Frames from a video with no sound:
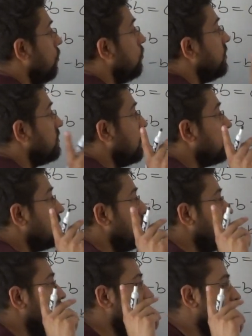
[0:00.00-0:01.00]
We
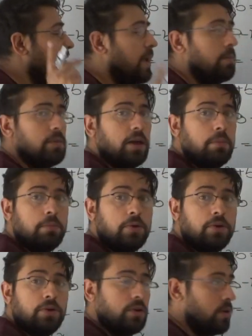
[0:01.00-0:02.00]
substitute the same
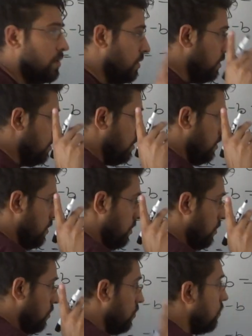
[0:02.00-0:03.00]
number,
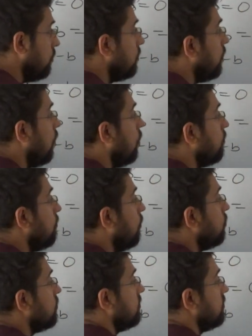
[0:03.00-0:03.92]
on both